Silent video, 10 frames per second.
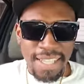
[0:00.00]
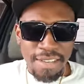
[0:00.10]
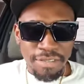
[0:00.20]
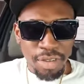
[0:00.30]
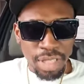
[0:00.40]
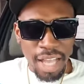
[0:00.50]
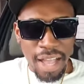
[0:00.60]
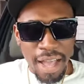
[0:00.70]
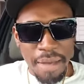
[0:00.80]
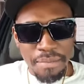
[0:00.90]
Foota
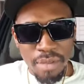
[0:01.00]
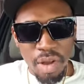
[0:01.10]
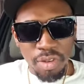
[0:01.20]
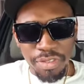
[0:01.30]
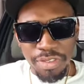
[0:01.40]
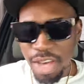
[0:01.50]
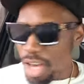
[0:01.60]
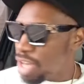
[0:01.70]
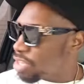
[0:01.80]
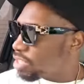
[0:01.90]
Hype, book
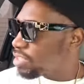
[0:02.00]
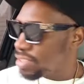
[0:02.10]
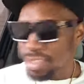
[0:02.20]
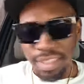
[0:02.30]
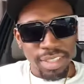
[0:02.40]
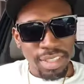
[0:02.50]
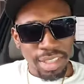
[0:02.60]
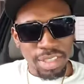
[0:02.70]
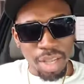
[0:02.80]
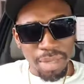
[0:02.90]
feed!
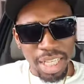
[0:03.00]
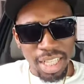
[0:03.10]
Chubby!